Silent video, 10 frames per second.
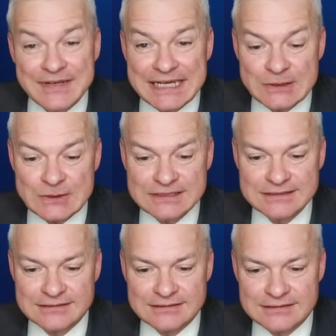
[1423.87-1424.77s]

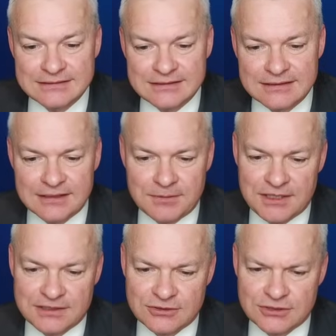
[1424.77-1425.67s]
vowels.
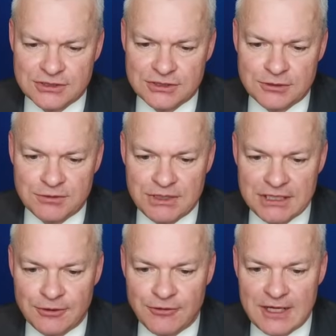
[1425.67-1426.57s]
Opponent's got super
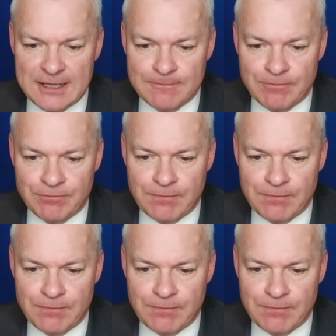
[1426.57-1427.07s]
bingo-y rack.